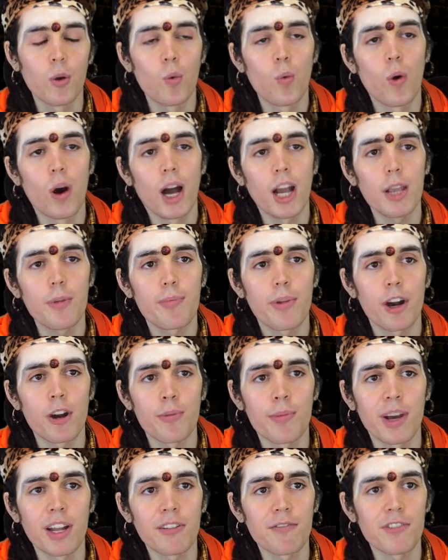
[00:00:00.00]
Why power
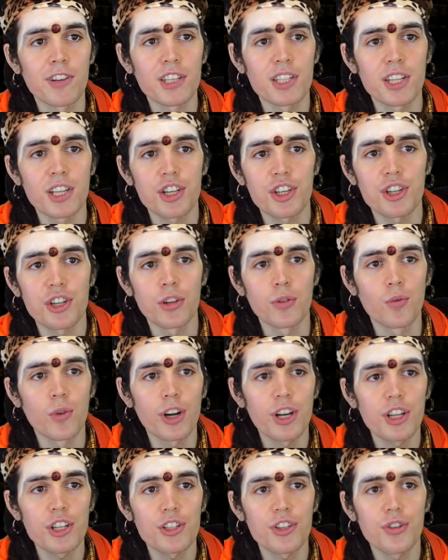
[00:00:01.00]
manifestation? What
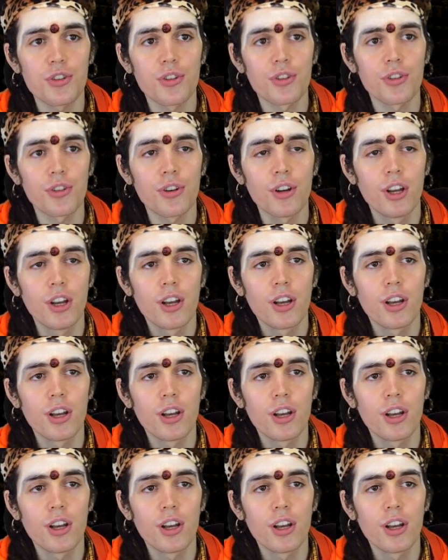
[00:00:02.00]
is your